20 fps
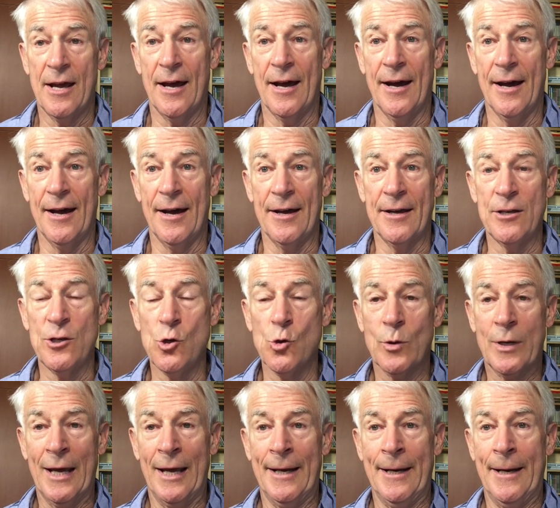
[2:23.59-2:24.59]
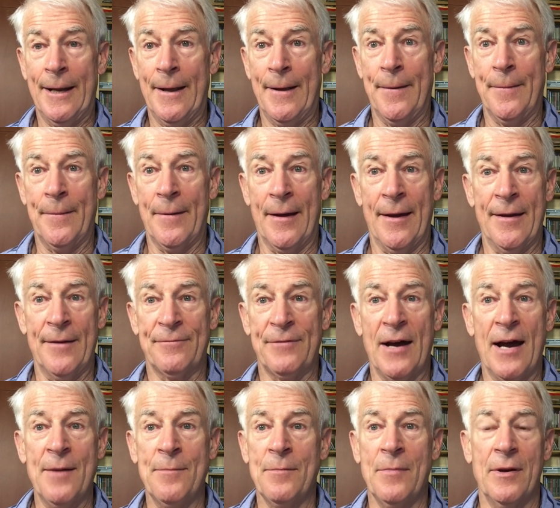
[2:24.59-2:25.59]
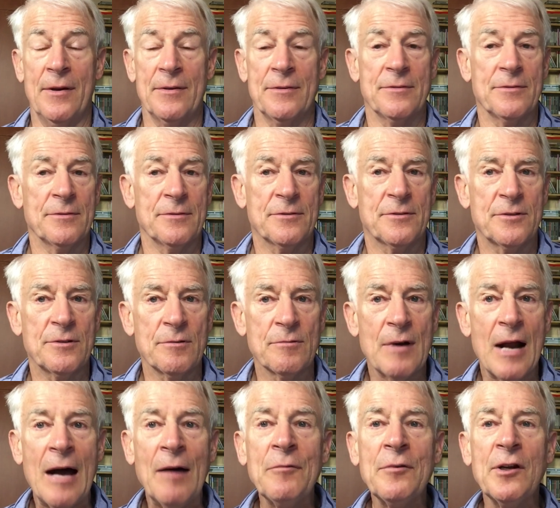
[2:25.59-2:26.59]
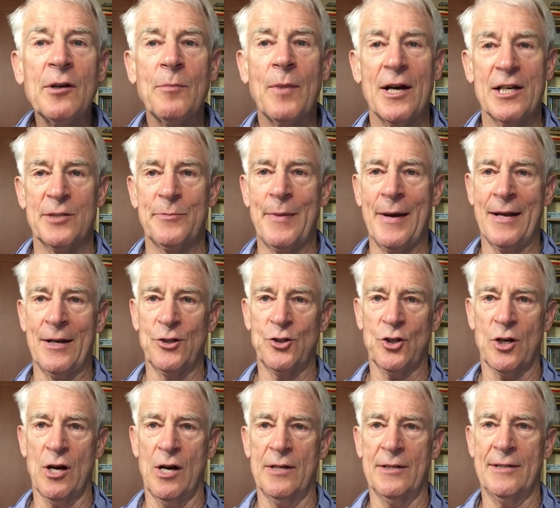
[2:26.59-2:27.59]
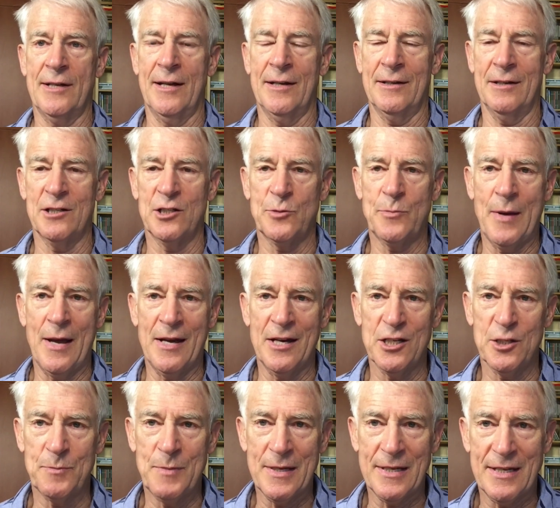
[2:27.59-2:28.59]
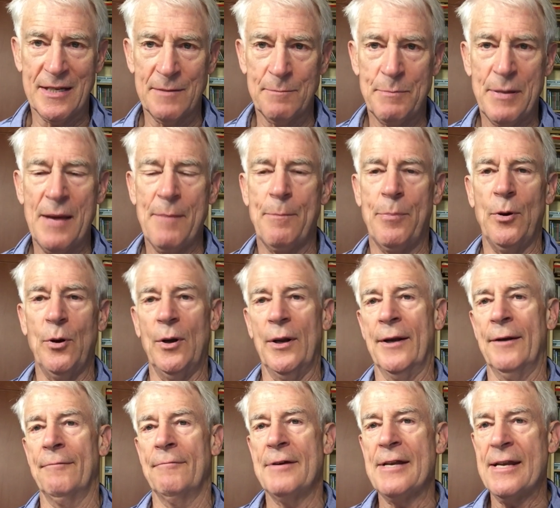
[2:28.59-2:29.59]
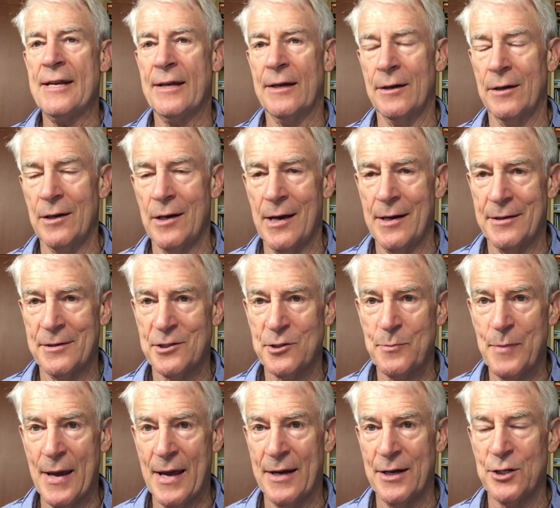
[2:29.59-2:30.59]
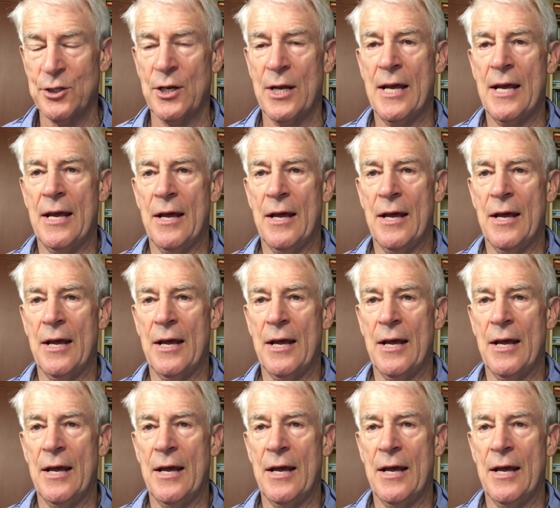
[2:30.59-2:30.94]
uh, you can if I'm surrounded by Spanish content and Spanish speaking people and reading a lot in Spanish,